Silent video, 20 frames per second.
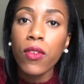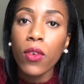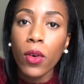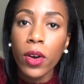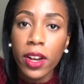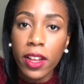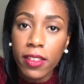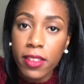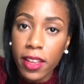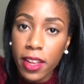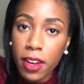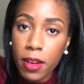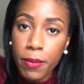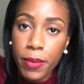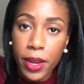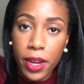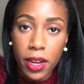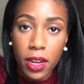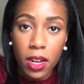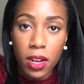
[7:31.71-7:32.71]
for an
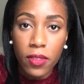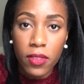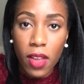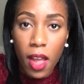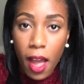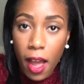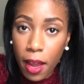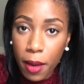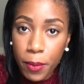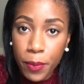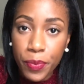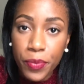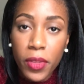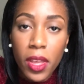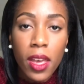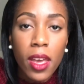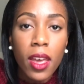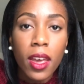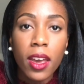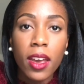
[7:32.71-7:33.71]
extended period of time
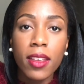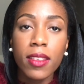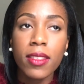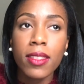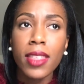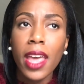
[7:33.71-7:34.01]
because